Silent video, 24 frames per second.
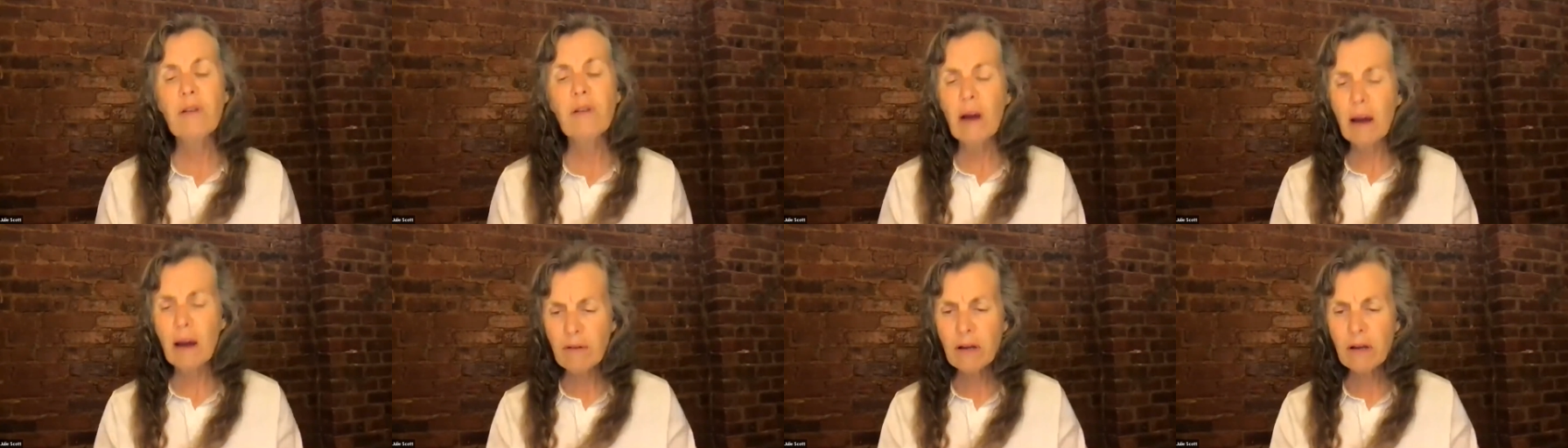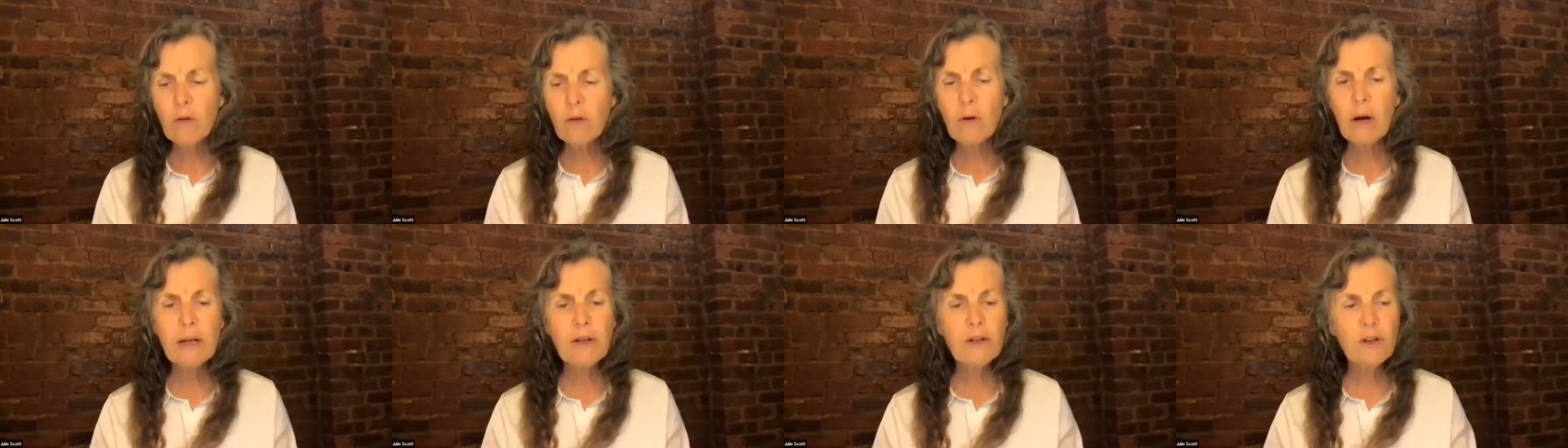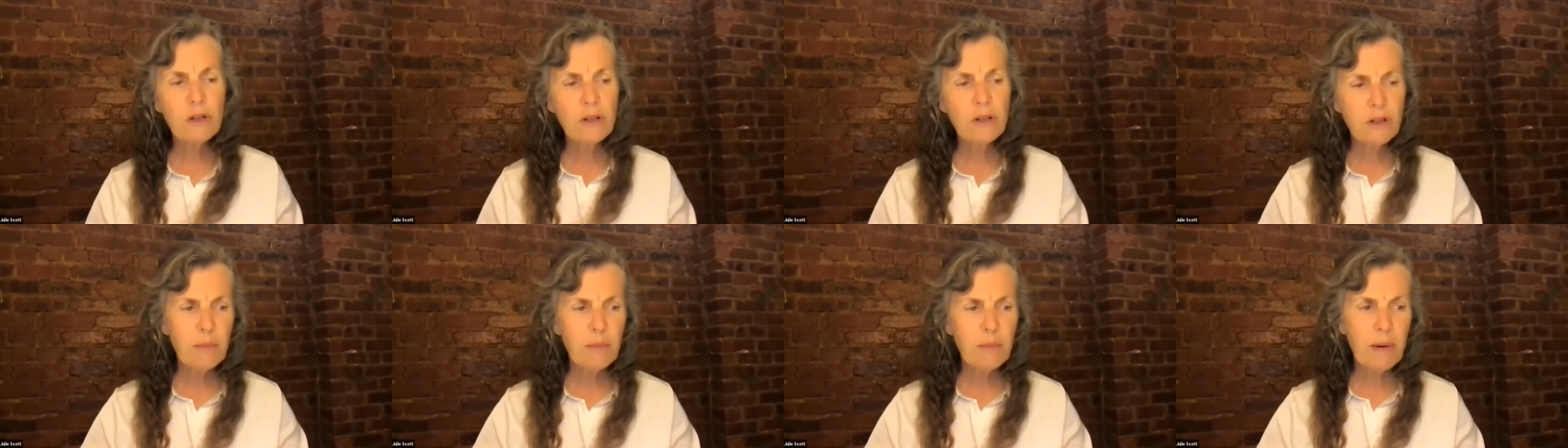you're having
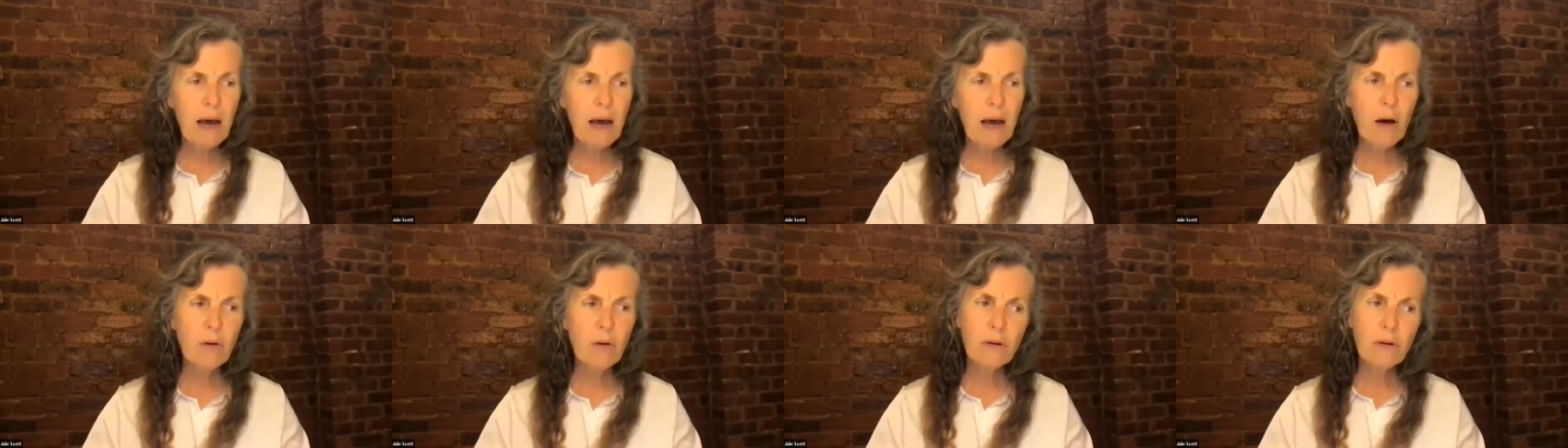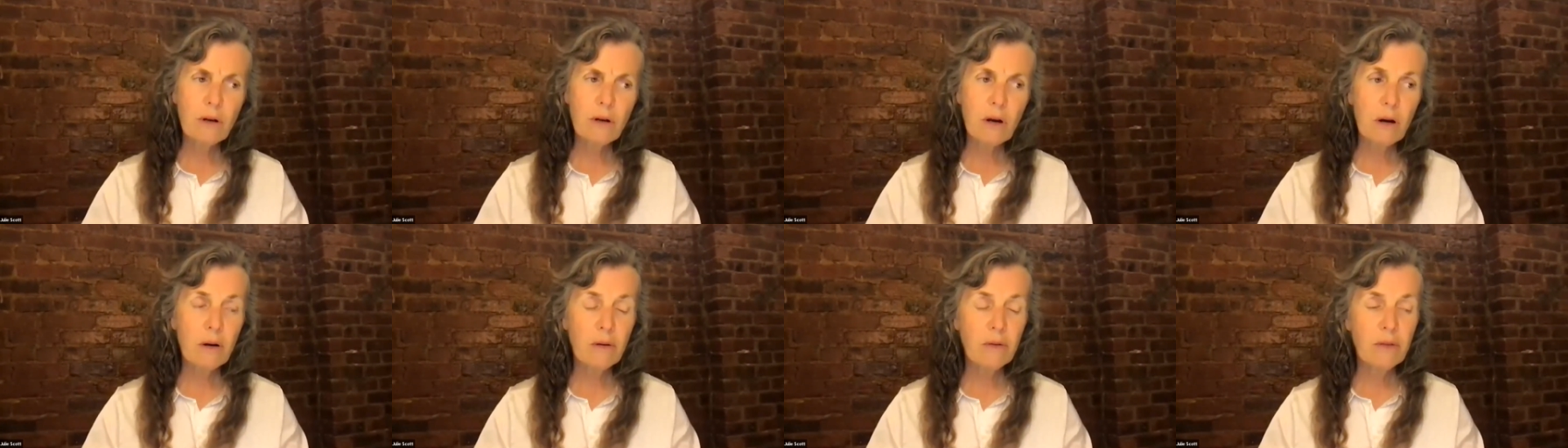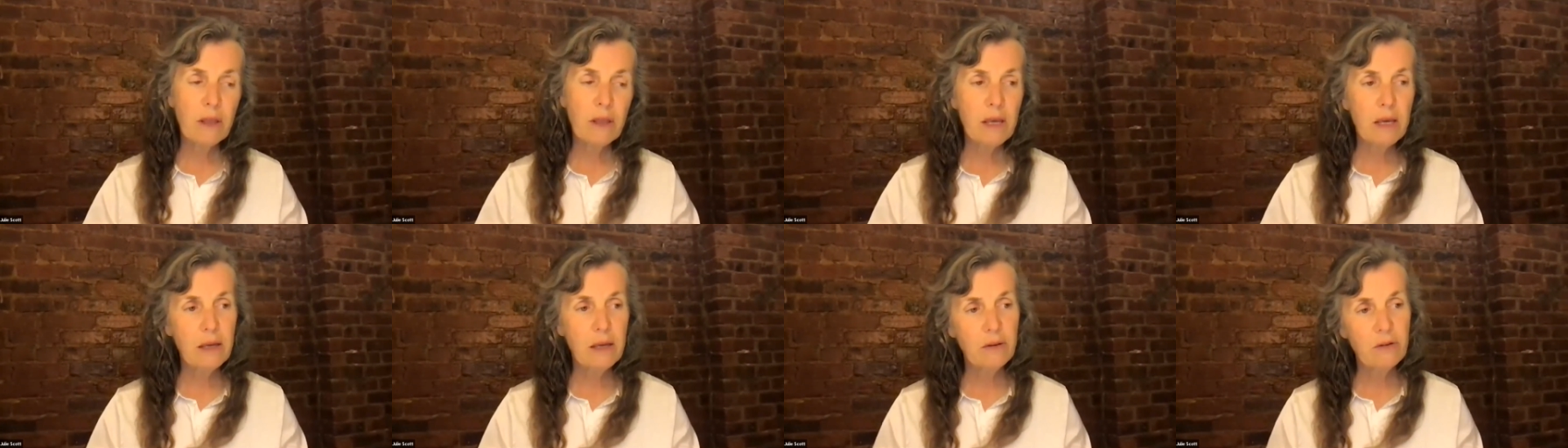questions about are
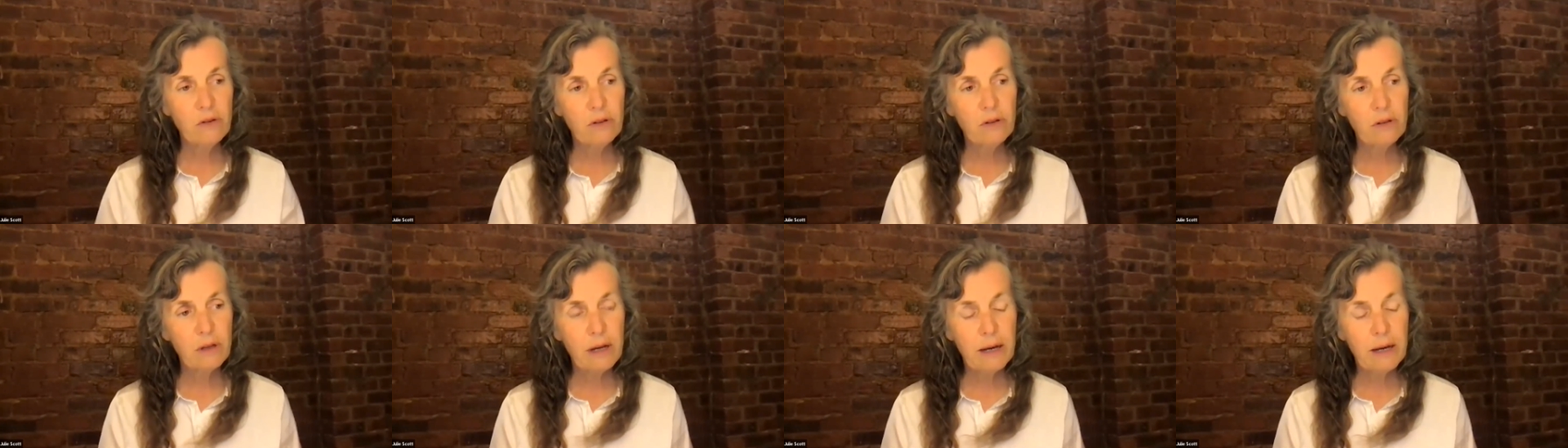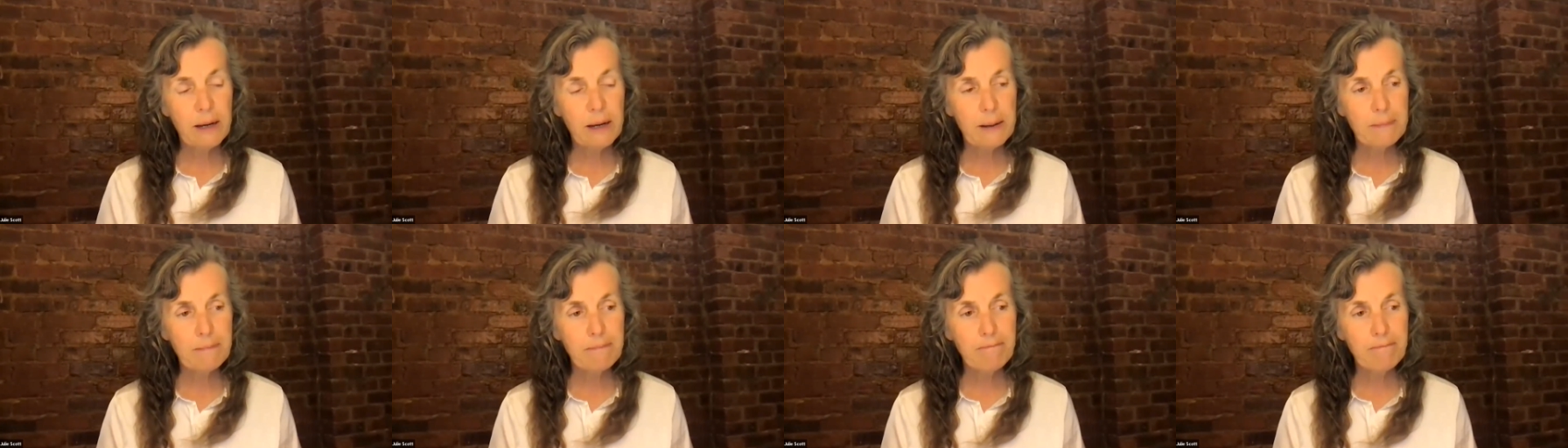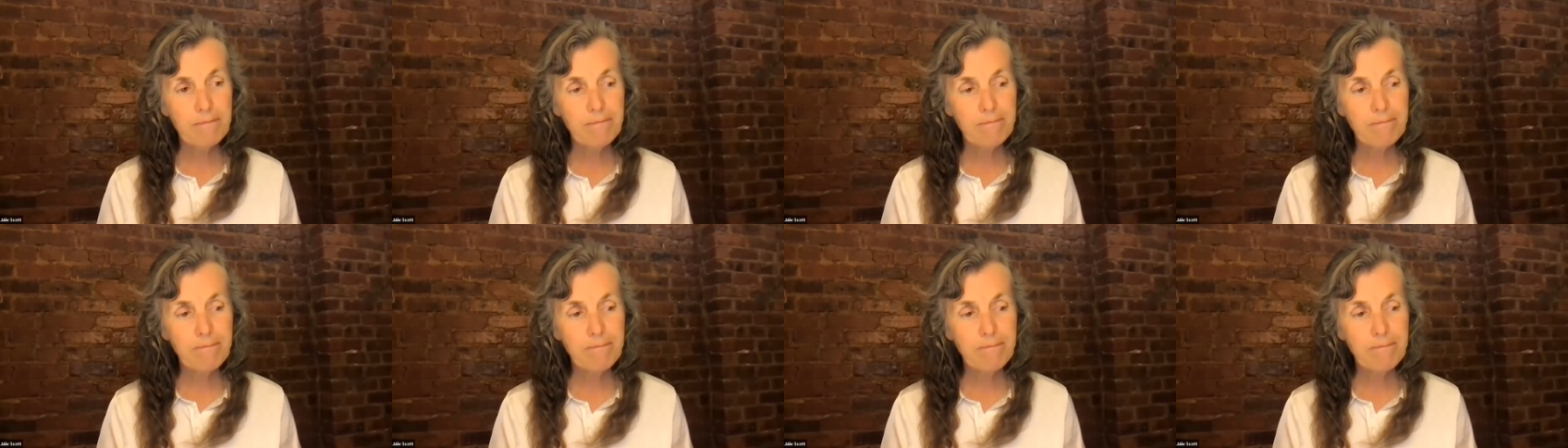these um,